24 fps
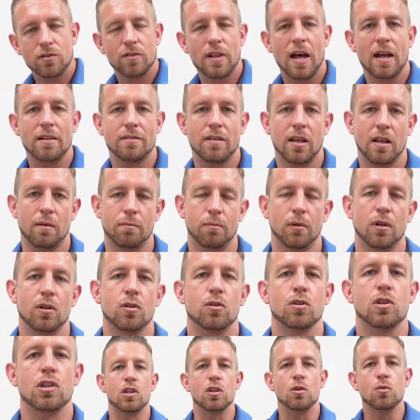that template,
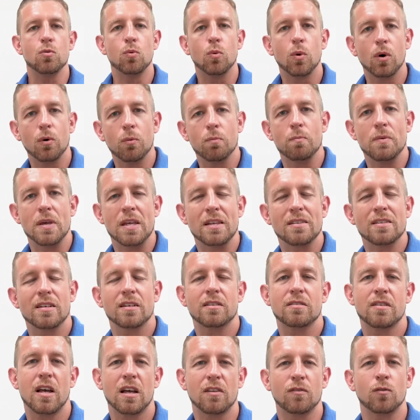you will be
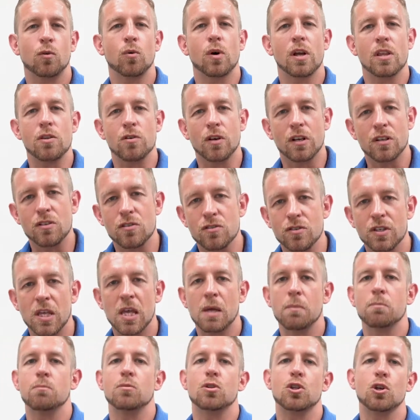successful, and you can just
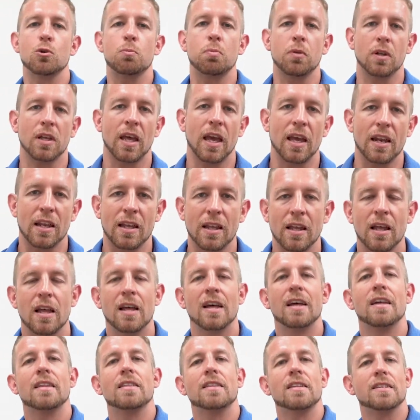keep duplicating
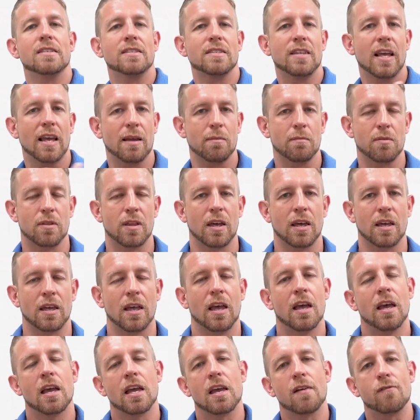the same thing.
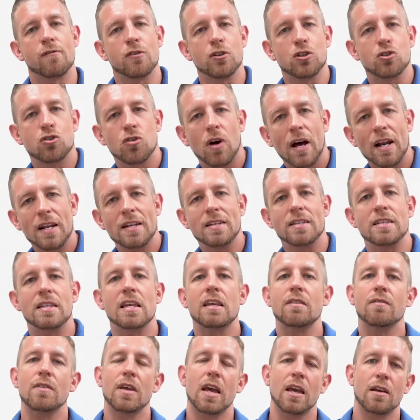If you try to
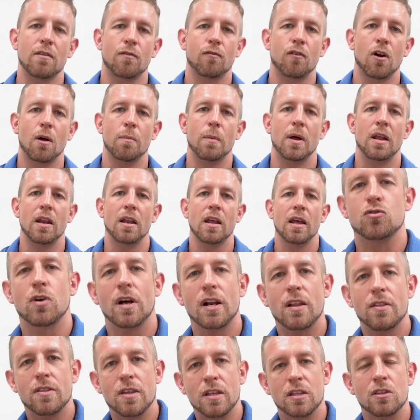deviate from it, try
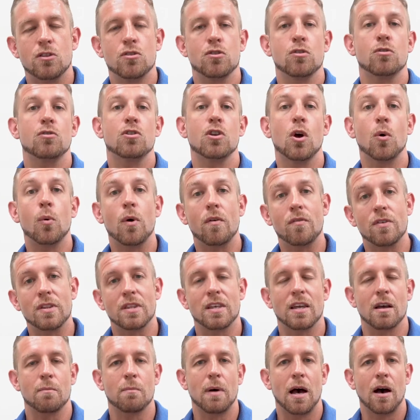to think that you know
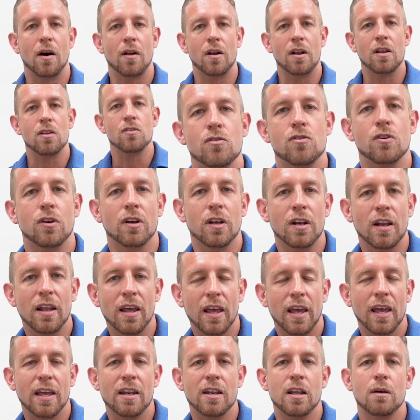everything about it, you're going
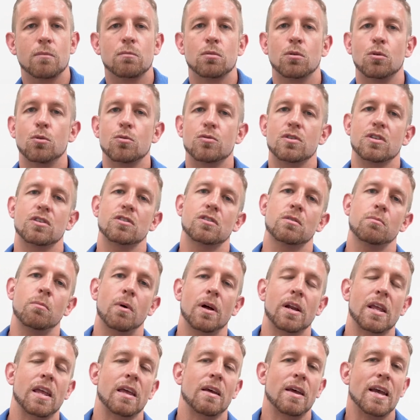to end up losing some
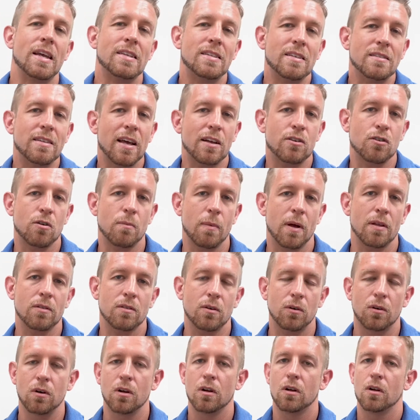money. Is it
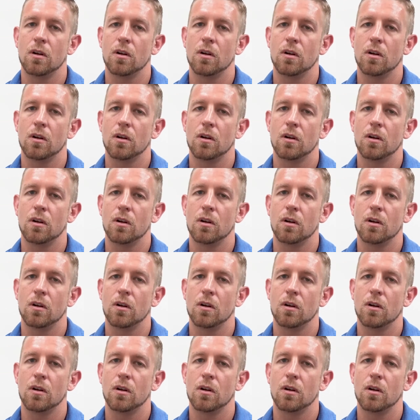detrimental?